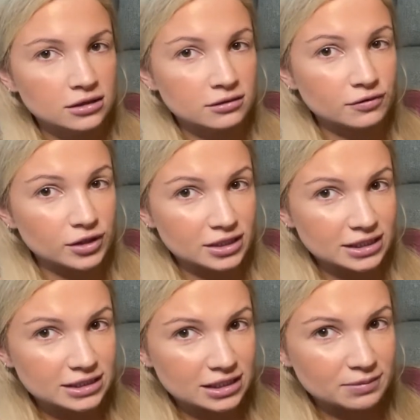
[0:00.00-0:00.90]
for at least
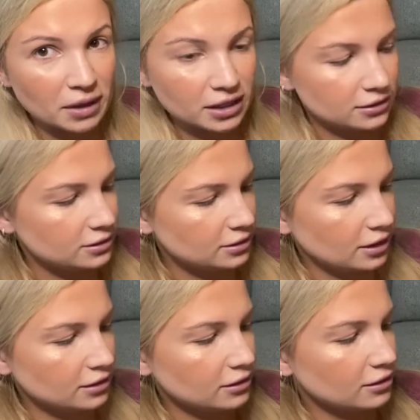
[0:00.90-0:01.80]
6 months.
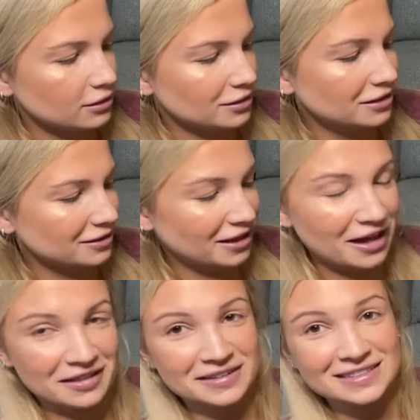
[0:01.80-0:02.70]
That
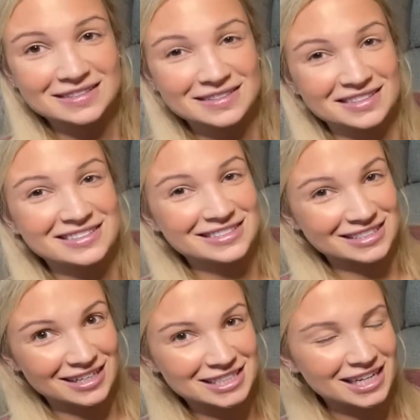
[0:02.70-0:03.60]
looks
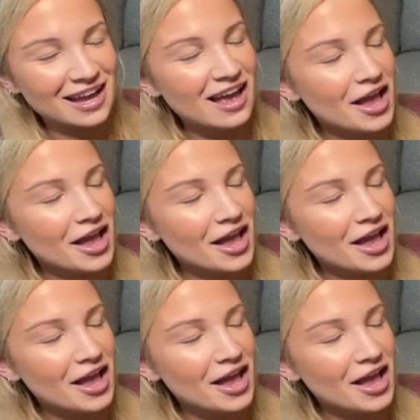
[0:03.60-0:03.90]
disgusting.